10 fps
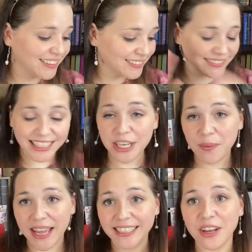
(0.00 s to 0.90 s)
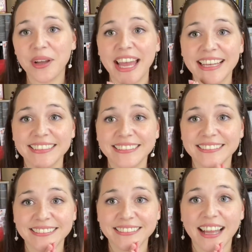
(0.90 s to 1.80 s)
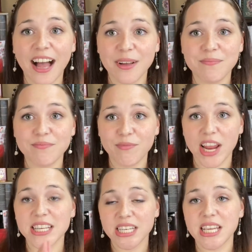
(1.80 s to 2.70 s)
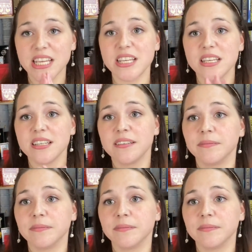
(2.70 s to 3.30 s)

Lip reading: anyway, okay, I'm ranting.